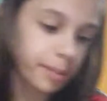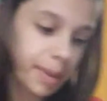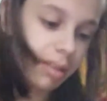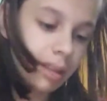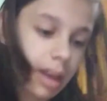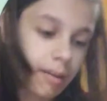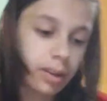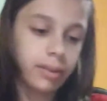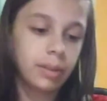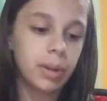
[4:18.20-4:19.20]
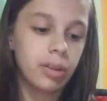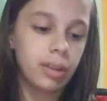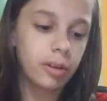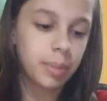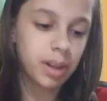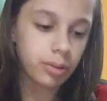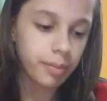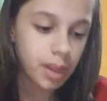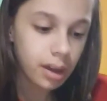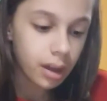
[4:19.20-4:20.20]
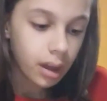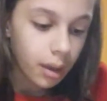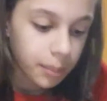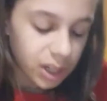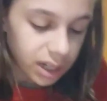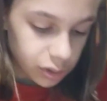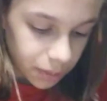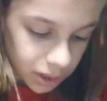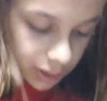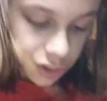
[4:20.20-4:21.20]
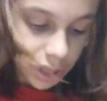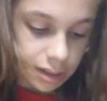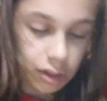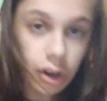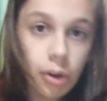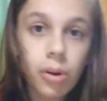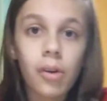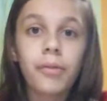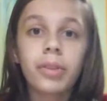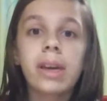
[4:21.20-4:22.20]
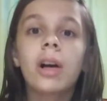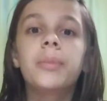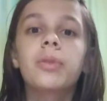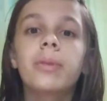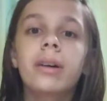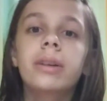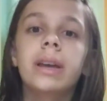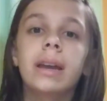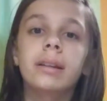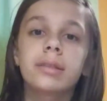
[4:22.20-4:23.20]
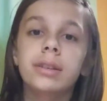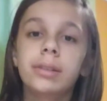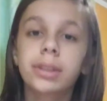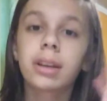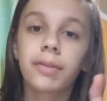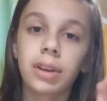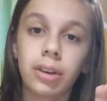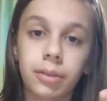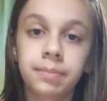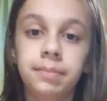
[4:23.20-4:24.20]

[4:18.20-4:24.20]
basically every even layered puzzle. But I just wanted to let you guys know. Hopefully it helps you out, and I'll see you on the next video.